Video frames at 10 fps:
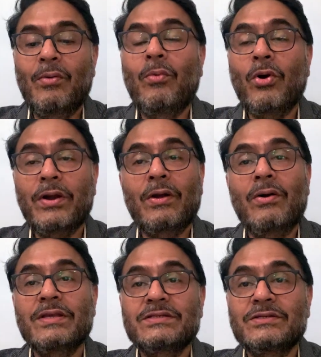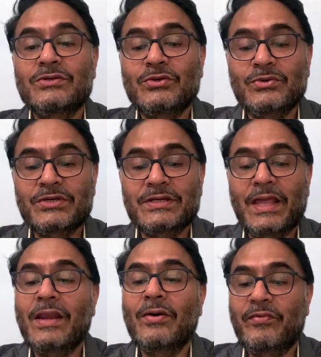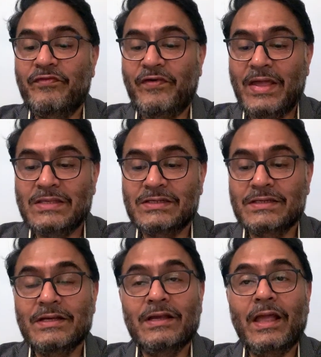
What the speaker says: what constitutes an offense,